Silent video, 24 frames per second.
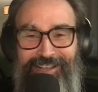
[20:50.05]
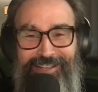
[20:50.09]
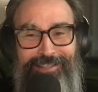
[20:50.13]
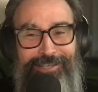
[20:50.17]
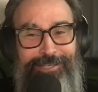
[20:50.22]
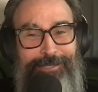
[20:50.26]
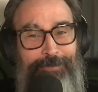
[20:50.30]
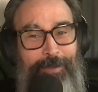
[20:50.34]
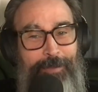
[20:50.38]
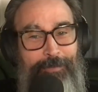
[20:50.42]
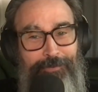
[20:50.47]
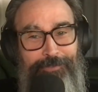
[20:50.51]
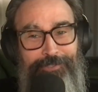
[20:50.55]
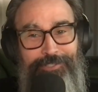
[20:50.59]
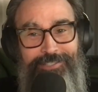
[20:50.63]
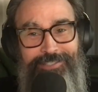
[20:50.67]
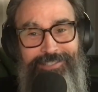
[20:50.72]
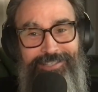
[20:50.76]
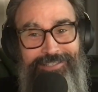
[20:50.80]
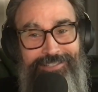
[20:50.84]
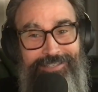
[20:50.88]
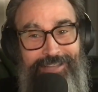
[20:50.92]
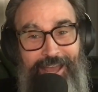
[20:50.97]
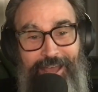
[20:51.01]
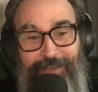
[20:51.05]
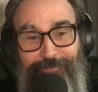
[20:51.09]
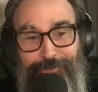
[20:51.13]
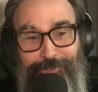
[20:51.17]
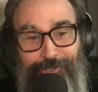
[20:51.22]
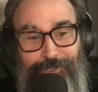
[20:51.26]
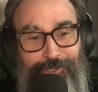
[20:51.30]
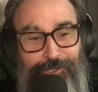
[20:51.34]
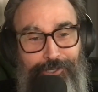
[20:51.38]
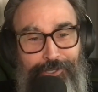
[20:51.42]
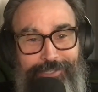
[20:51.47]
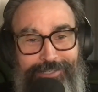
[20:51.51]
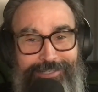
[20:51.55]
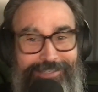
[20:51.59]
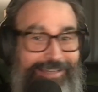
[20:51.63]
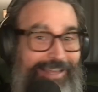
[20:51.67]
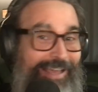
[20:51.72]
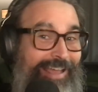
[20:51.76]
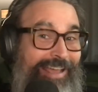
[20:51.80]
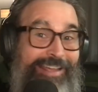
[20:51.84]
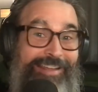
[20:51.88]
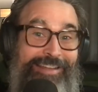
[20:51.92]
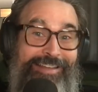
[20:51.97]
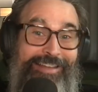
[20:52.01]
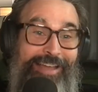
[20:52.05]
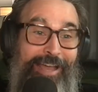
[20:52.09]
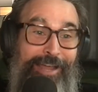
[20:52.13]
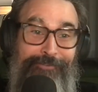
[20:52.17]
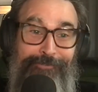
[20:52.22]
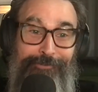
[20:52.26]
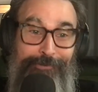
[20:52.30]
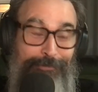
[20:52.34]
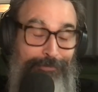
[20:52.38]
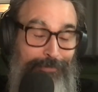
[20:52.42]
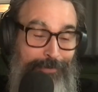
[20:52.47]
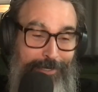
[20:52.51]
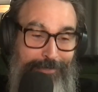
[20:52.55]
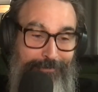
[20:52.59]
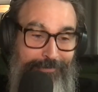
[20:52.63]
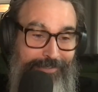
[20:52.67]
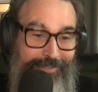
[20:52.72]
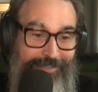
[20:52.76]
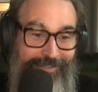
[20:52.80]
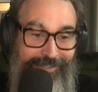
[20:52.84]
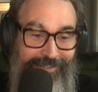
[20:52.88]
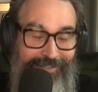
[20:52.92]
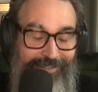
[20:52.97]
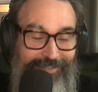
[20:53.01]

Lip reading: These people just didn't have a good day ever, probably.